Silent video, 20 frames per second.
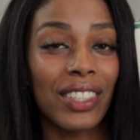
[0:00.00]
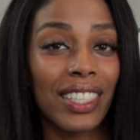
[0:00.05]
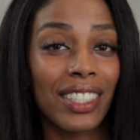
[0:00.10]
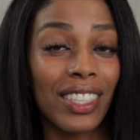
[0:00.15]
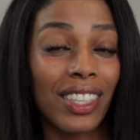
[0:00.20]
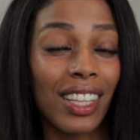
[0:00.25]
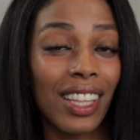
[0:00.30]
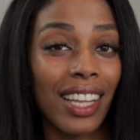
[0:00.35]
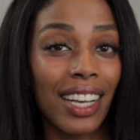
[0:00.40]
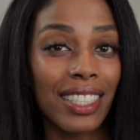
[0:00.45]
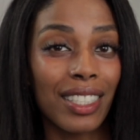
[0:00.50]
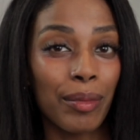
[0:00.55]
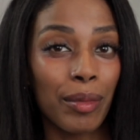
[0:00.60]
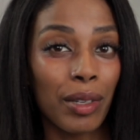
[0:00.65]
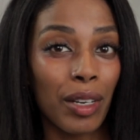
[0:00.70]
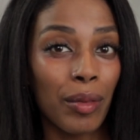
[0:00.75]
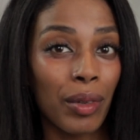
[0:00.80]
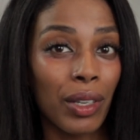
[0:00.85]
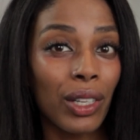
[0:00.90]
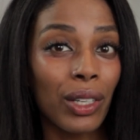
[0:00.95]
these are the lights I'm
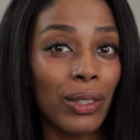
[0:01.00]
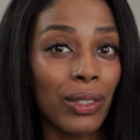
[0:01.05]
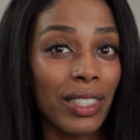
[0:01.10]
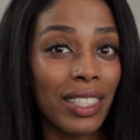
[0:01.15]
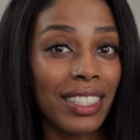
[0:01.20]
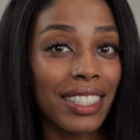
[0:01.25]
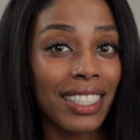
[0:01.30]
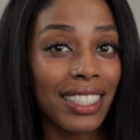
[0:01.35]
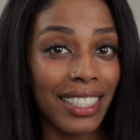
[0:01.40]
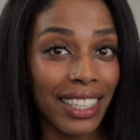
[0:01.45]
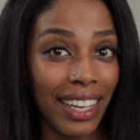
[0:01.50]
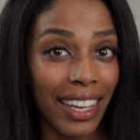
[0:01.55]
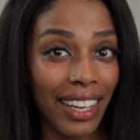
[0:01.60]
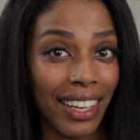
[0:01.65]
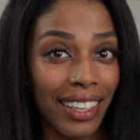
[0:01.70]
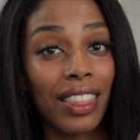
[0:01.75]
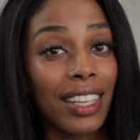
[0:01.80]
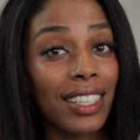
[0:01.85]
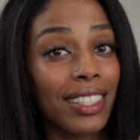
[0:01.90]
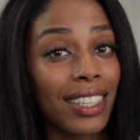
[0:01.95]
going to be using
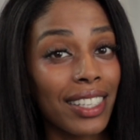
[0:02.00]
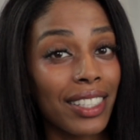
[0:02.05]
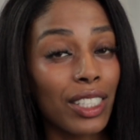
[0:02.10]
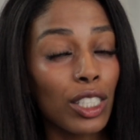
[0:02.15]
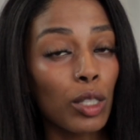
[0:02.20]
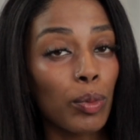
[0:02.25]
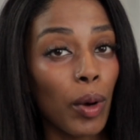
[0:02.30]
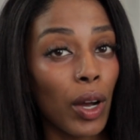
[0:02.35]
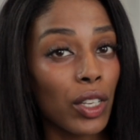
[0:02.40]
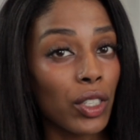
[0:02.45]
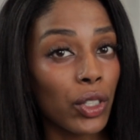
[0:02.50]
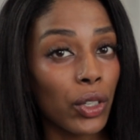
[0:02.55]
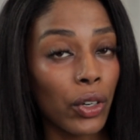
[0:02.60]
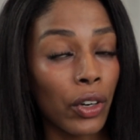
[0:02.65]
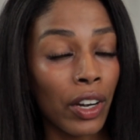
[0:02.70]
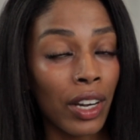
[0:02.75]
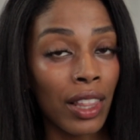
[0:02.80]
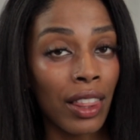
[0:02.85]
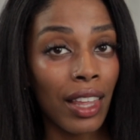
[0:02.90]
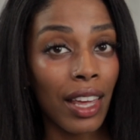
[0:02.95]
today. This isn't sponsored or
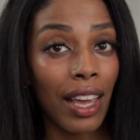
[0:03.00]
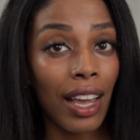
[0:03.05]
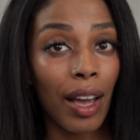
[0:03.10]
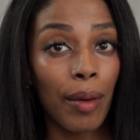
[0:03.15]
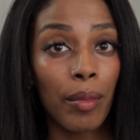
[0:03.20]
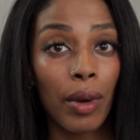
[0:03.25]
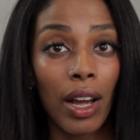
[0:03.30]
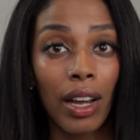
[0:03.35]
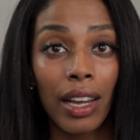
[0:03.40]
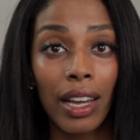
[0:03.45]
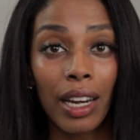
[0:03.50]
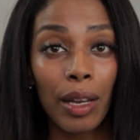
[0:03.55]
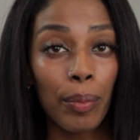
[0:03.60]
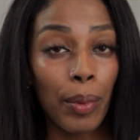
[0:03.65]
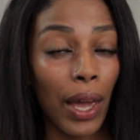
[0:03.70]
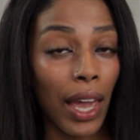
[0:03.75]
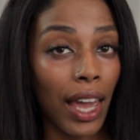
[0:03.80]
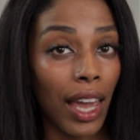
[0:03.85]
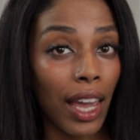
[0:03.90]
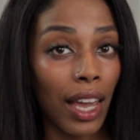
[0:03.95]
anything. I'm not getting
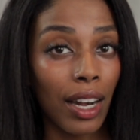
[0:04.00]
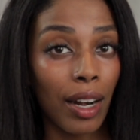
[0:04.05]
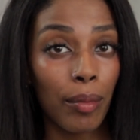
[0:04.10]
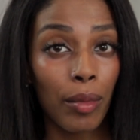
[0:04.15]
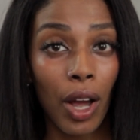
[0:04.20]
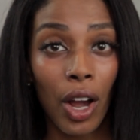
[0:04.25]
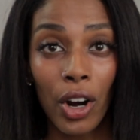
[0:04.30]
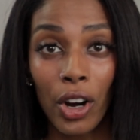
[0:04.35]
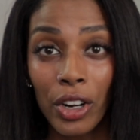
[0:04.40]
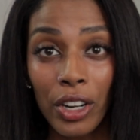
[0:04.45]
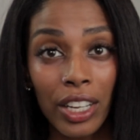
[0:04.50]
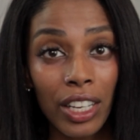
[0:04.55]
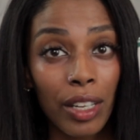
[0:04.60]
paid. I'm not earning